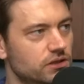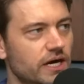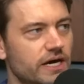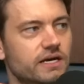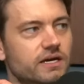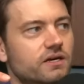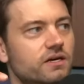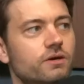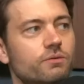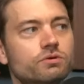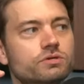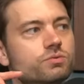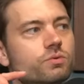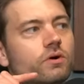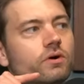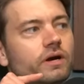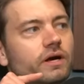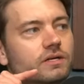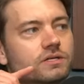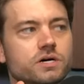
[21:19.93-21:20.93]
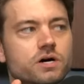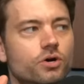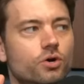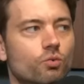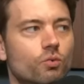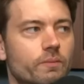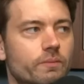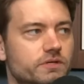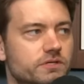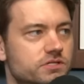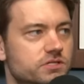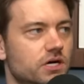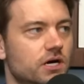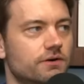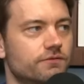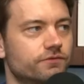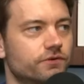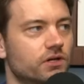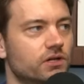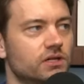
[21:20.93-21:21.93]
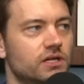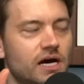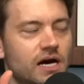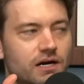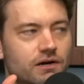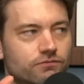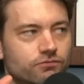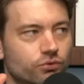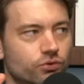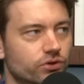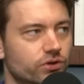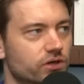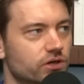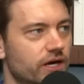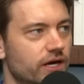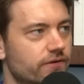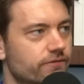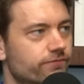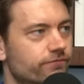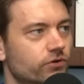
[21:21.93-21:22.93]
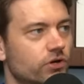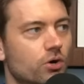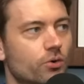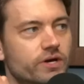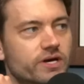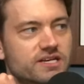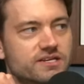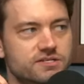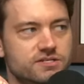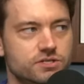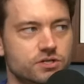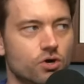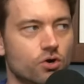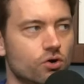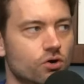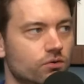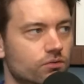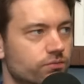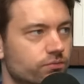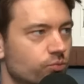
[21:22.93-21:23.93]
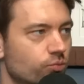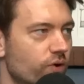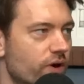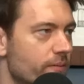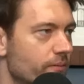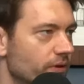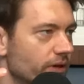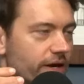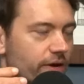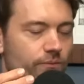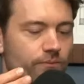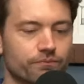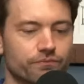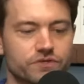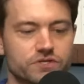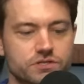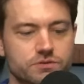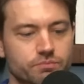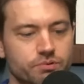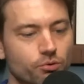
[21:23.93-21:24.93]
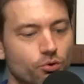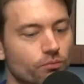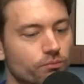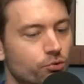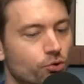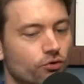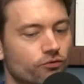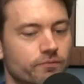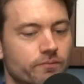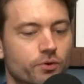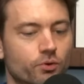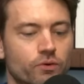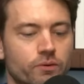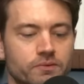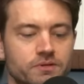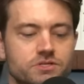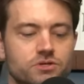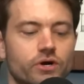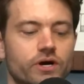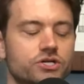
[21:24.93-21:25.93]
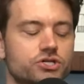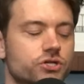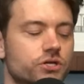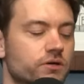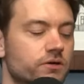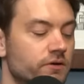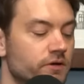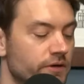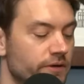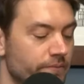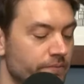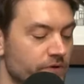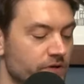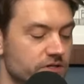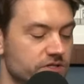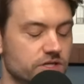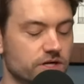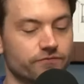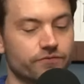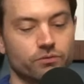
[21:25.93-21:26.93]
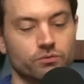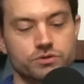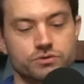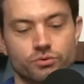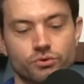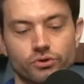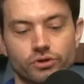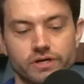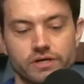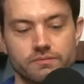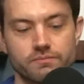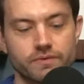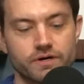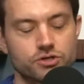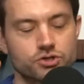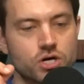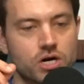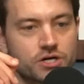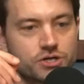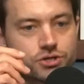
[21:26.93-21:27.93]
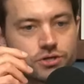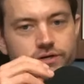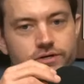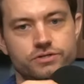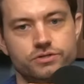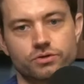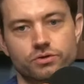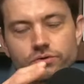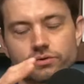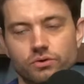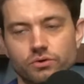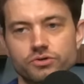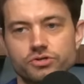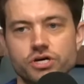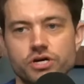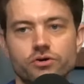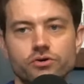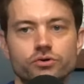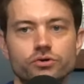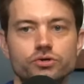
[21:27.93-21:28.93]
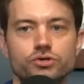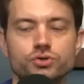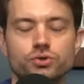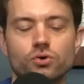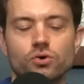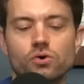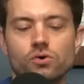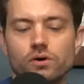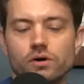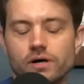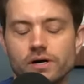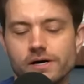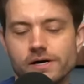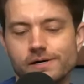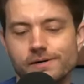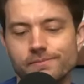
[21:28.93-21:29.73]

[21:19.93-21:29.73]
Like he was wearing a ton of women's stuff, a lot of really like flowy silk, like pulled from the women's collection. Stuff that was really androgynous or gender neutral.